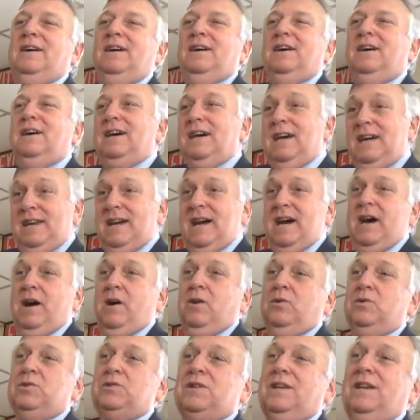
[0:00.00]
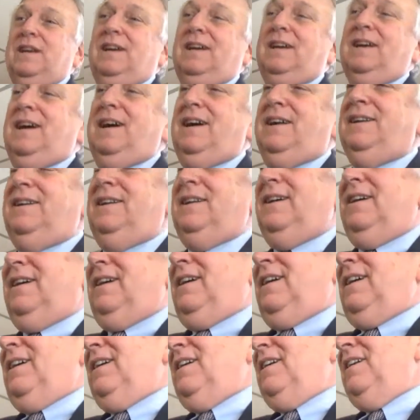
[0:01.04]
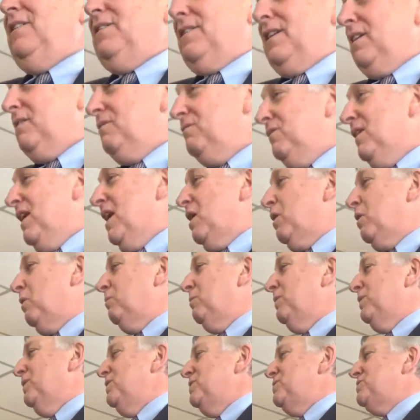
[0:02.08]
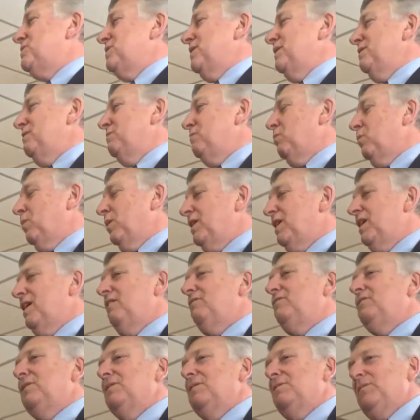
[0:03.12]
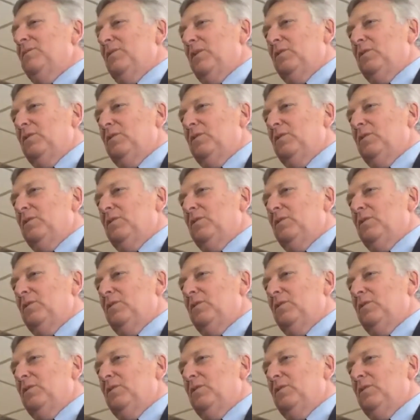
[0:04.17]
and housing and the environment and what have you.